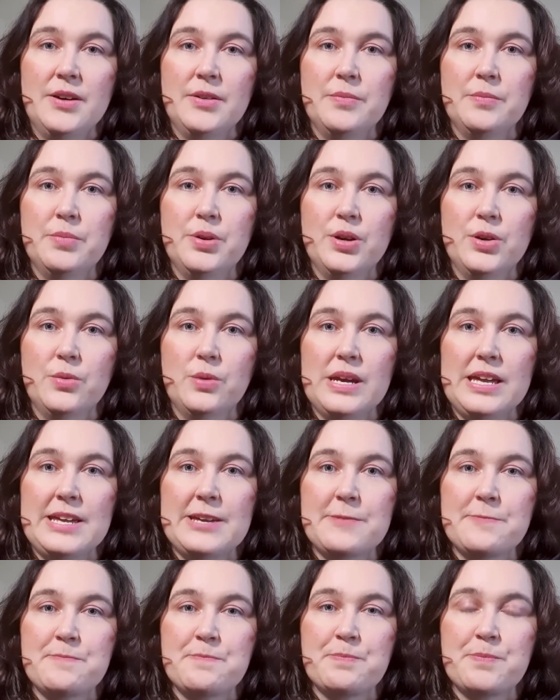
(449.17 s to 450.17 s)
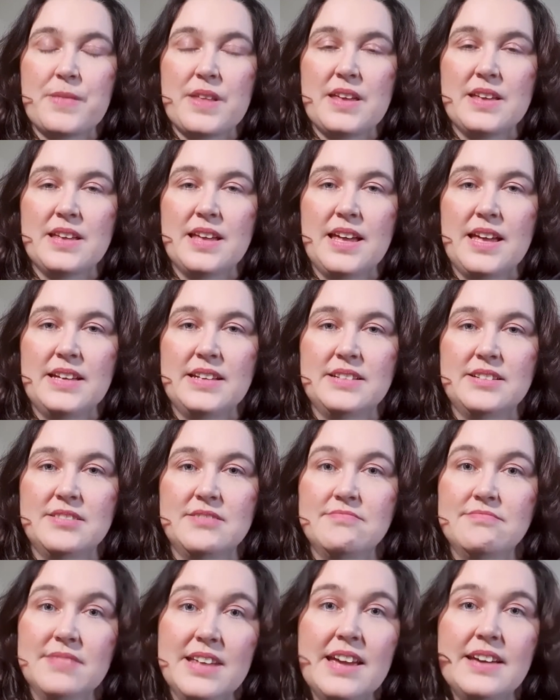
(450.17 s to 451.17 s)
per week, and
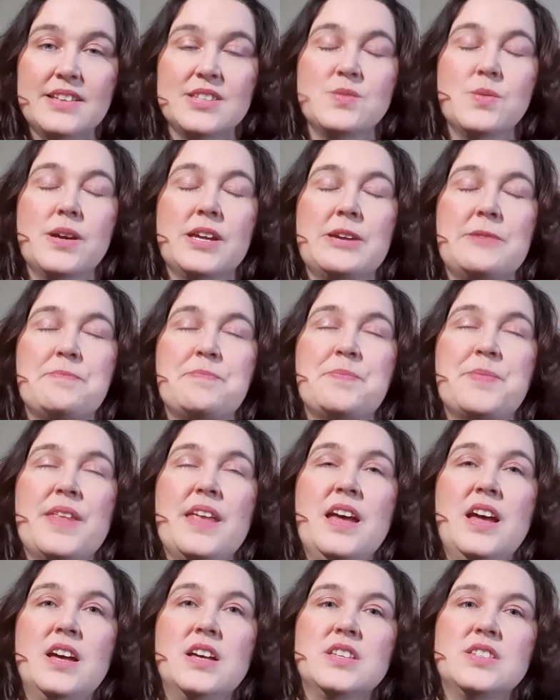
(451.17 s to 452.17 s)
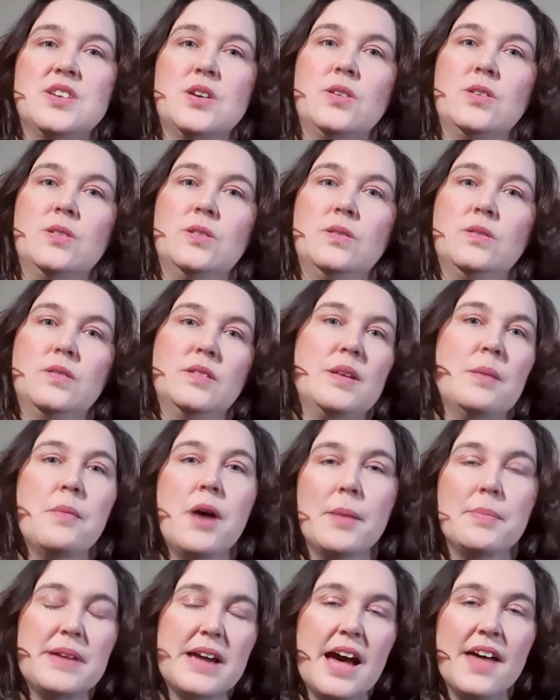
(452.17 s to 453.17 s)
yeah, it's working. So there
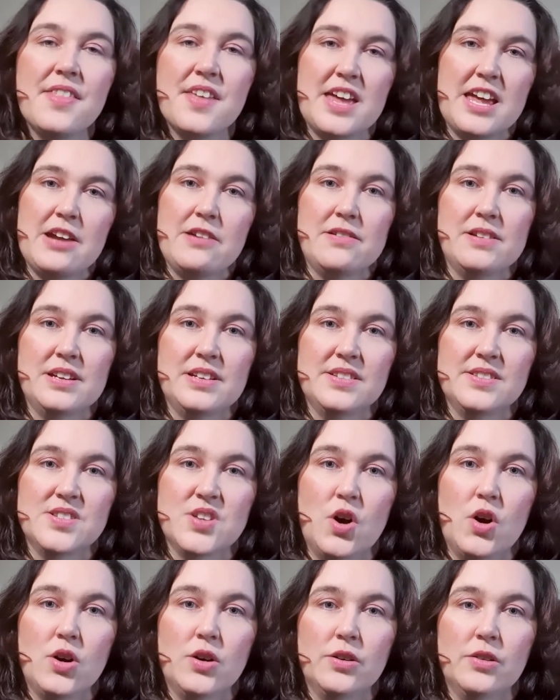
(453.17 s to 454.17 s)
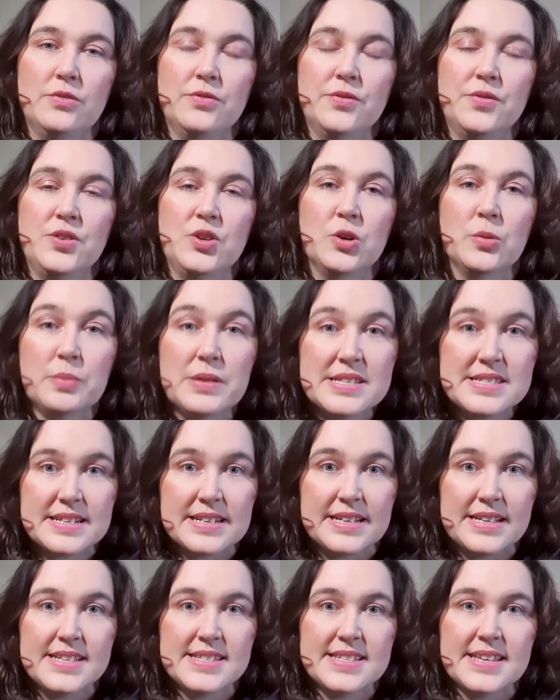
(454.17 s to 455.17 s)
might be other areas of your
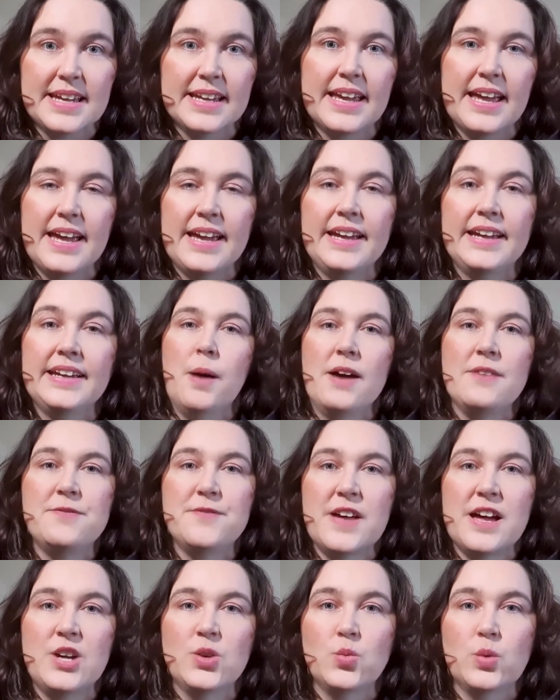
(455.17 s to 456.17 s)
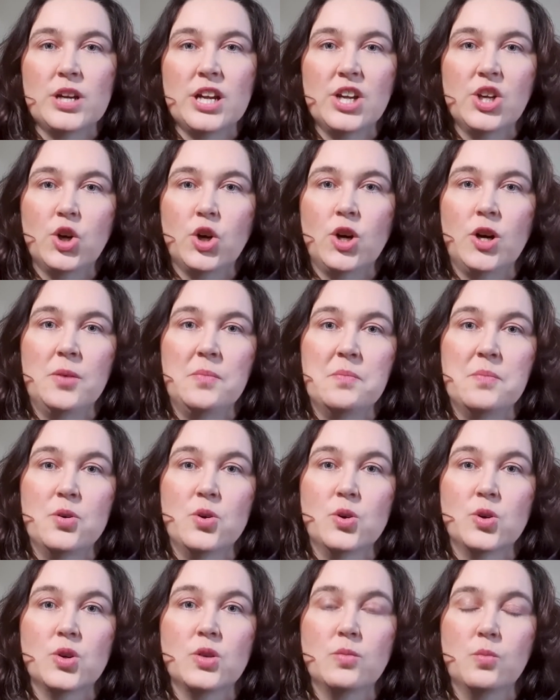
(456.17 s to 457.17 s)
business, okay? I found when I got on
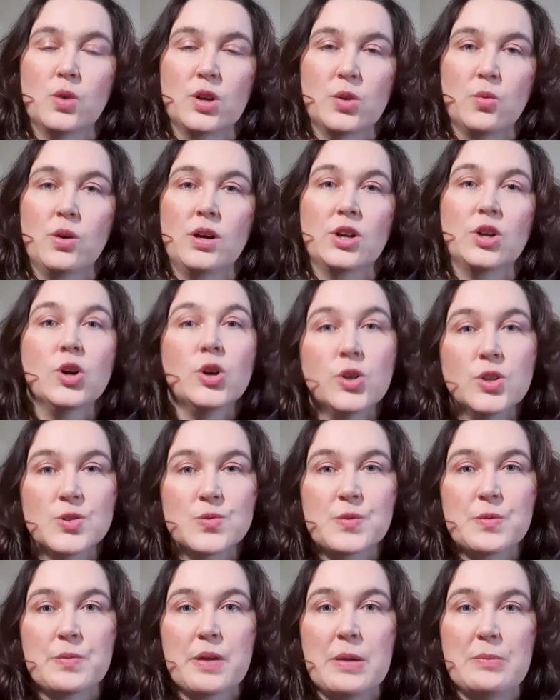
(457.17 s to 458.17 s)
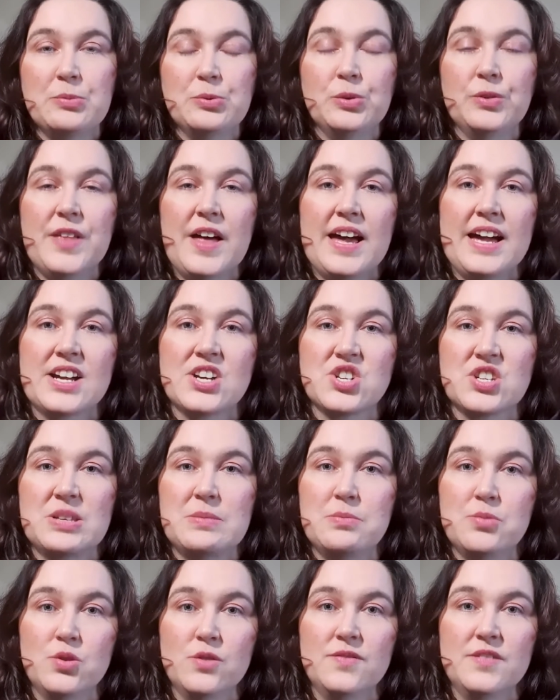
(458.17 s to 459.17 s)
more one-on-one calls with people, that actually
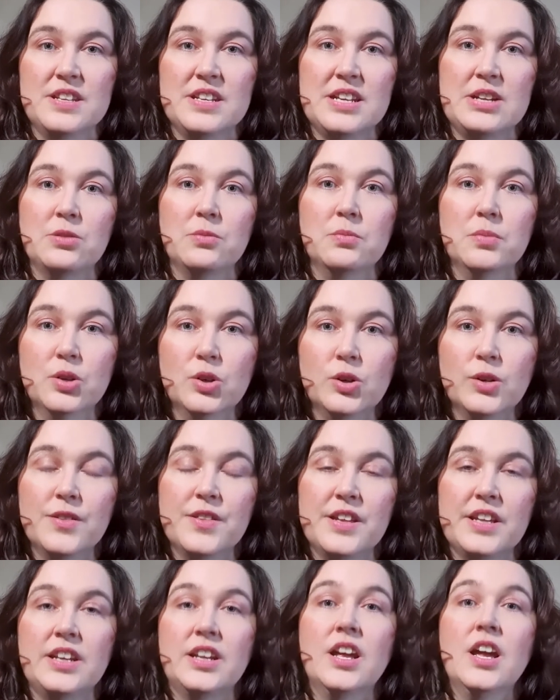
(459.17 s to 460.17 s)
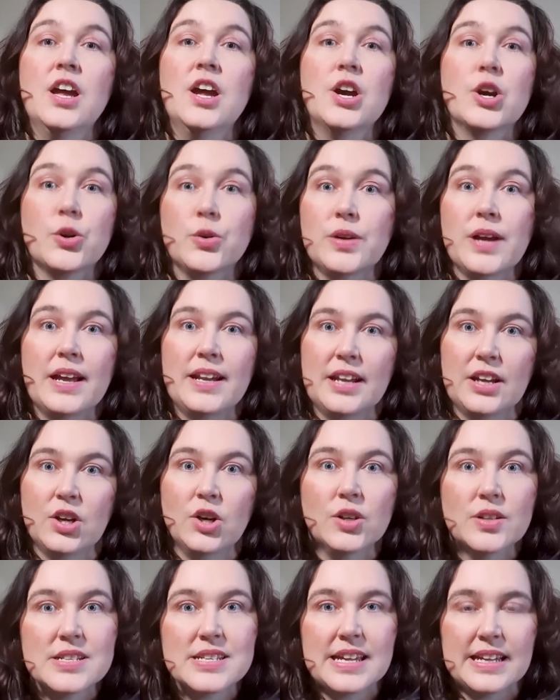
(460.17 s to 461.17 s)
moved the needle more than creating
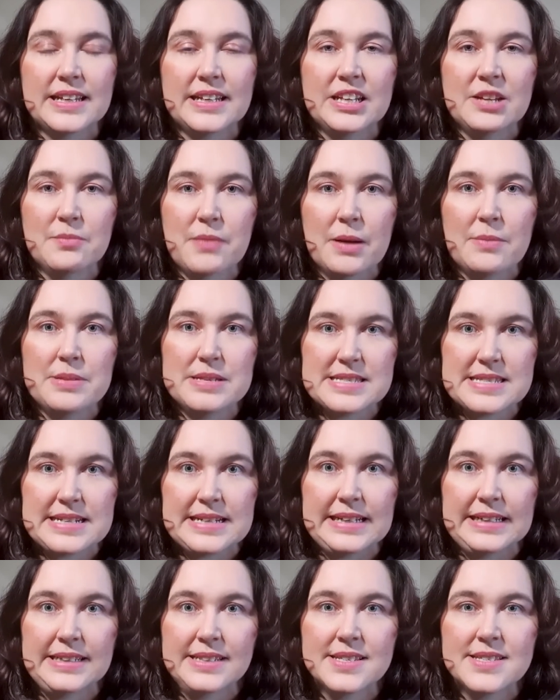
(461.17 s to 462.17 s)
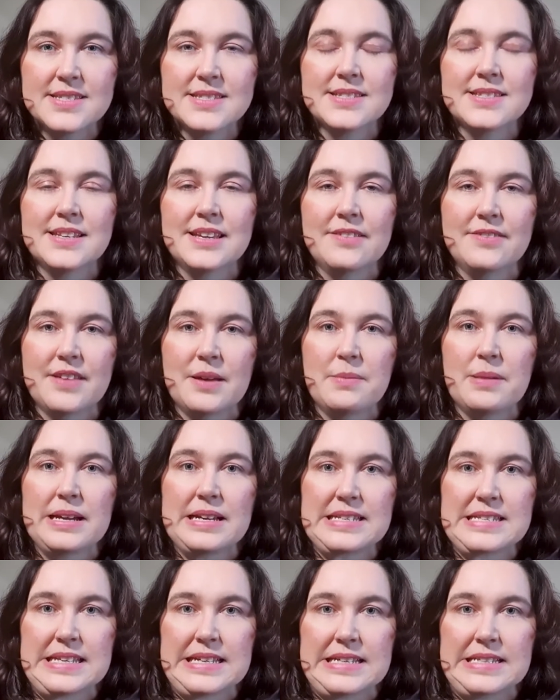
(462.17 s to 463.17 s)
content in my business, if that makes
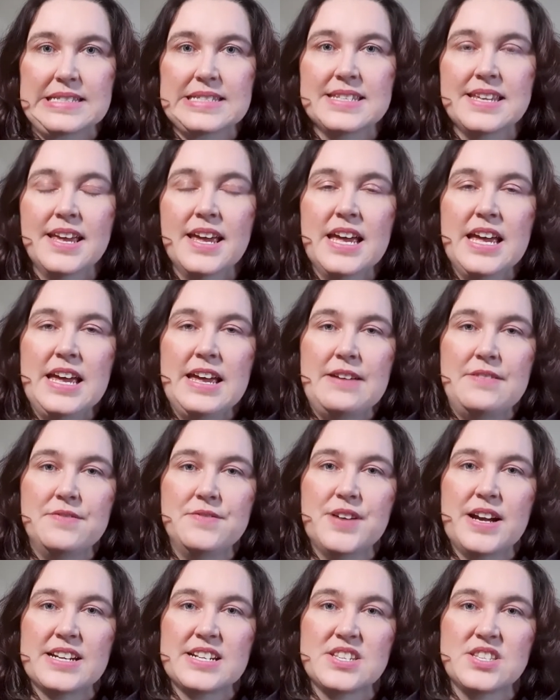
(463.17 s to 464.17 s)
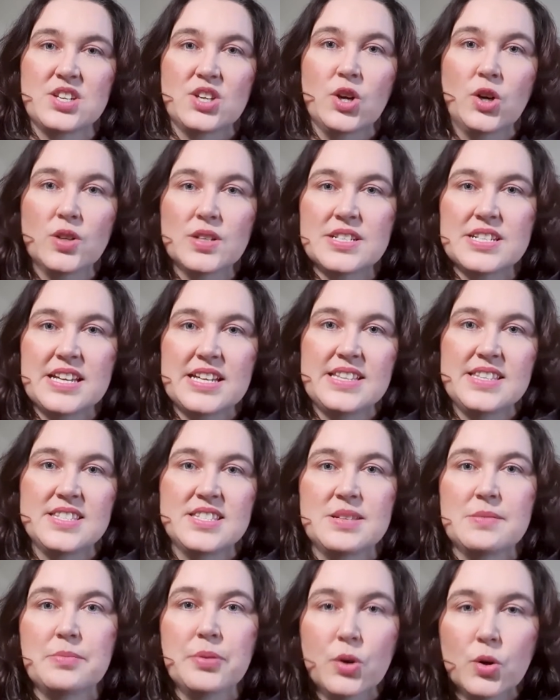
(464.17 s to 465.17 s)
sense. In fact, the content
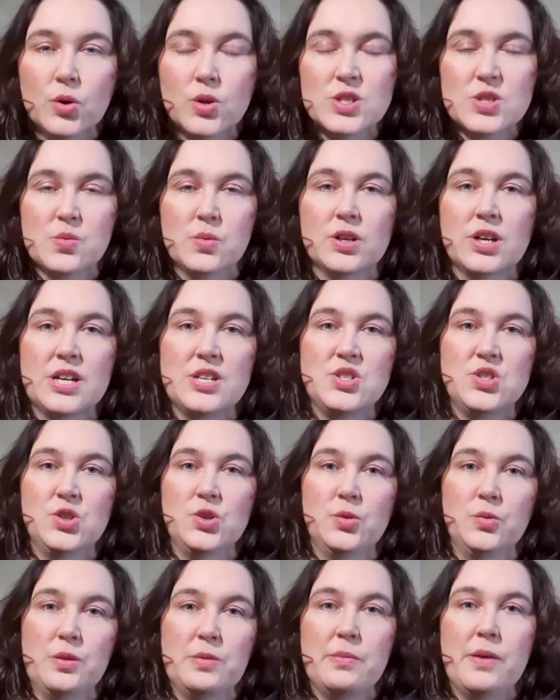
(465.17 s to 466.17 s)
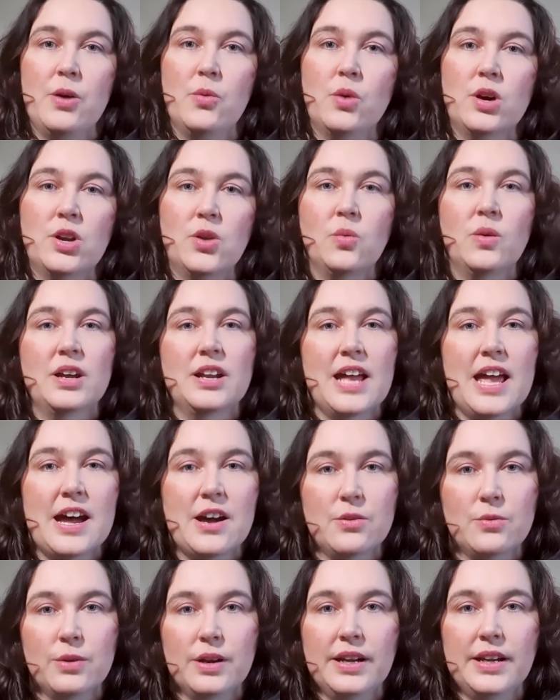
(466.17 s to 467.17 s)
supports what I do with my one-on-one
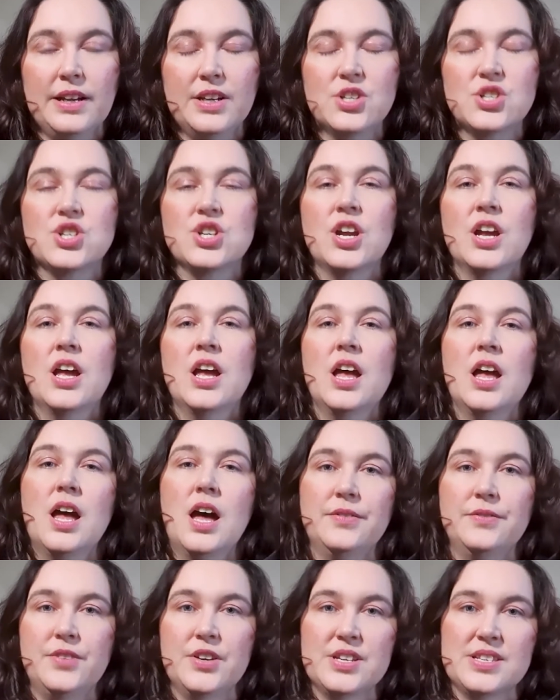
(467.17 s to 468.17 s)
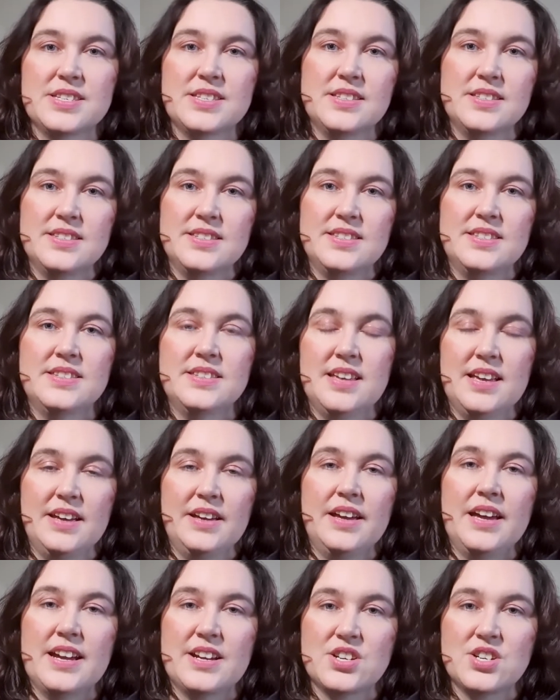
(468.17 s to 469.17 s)
outreach versus
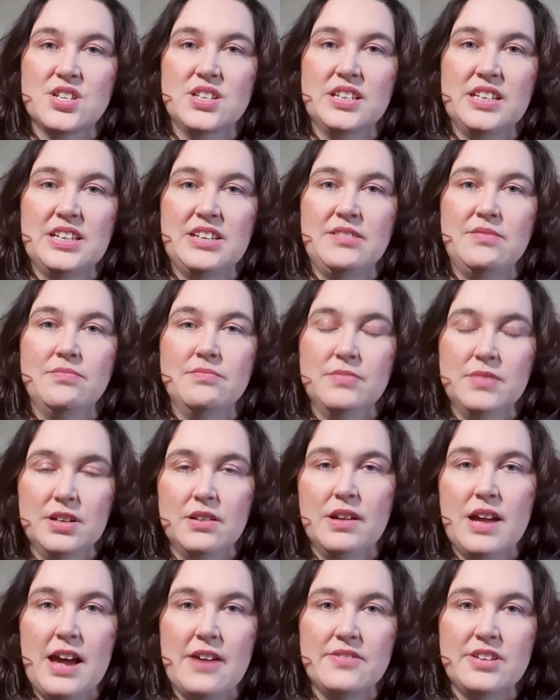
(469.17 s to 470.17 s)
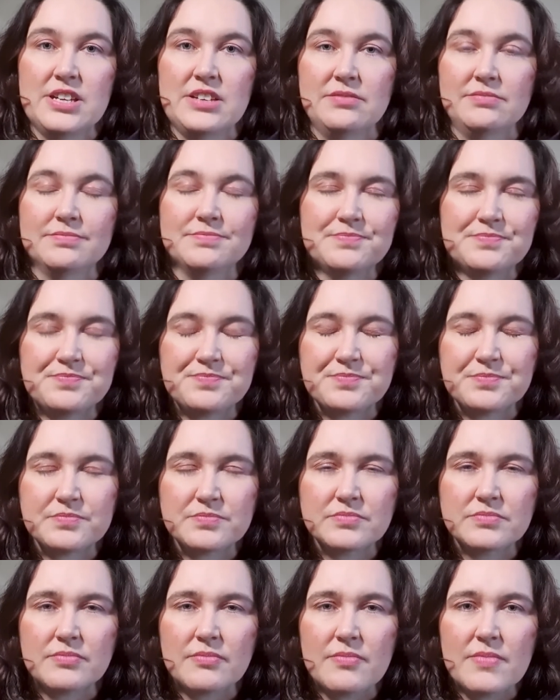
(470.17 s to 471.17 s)
actually, having
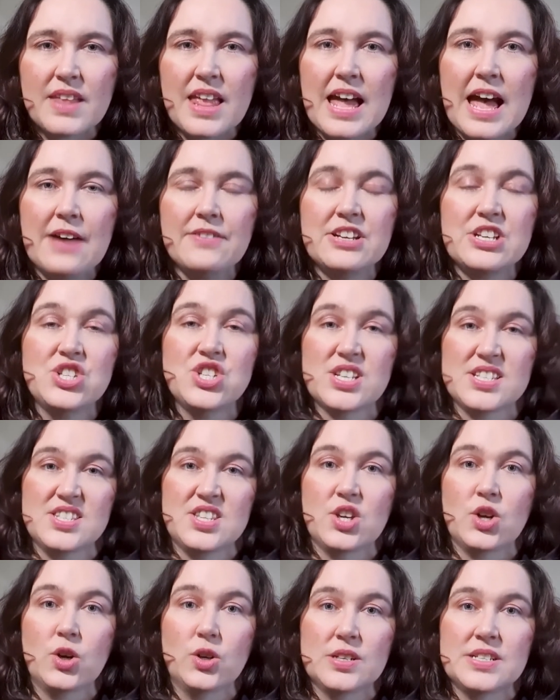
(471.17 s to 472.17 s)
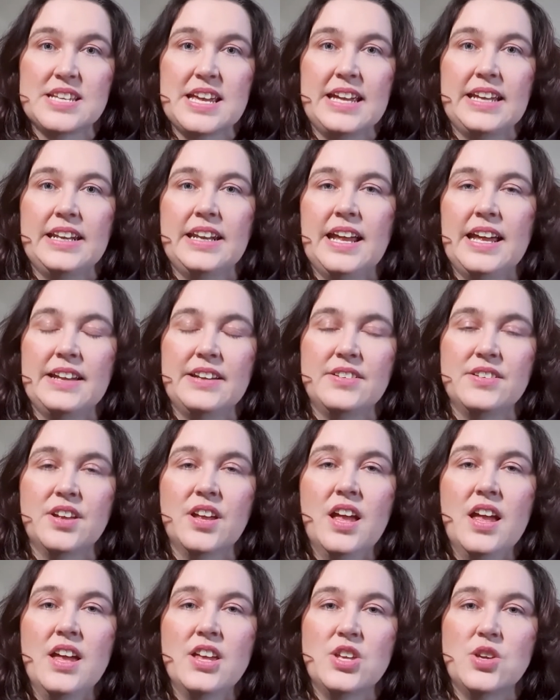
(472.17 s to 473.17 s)
just the content and
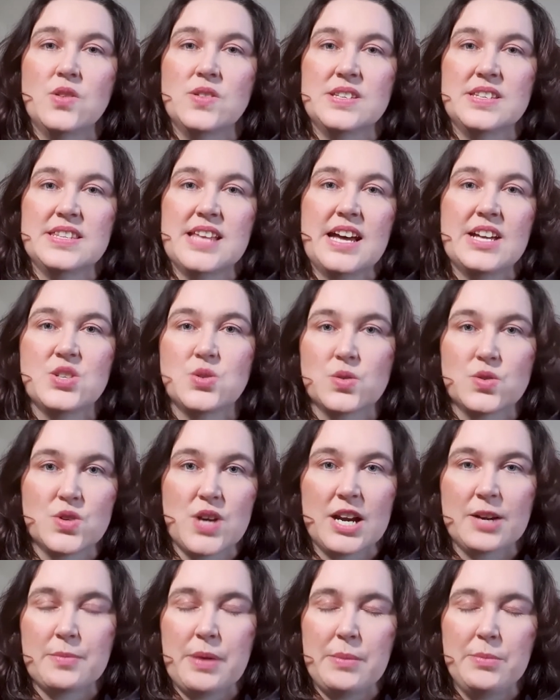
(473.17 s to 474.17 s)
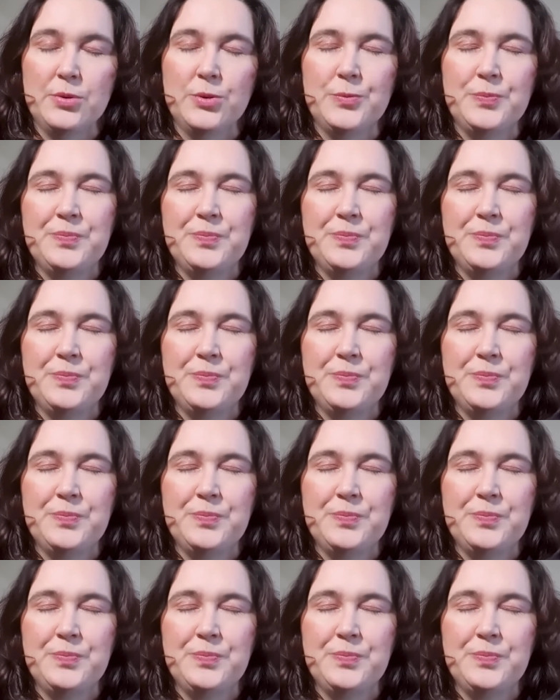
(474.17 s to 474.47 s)
using that to attract people.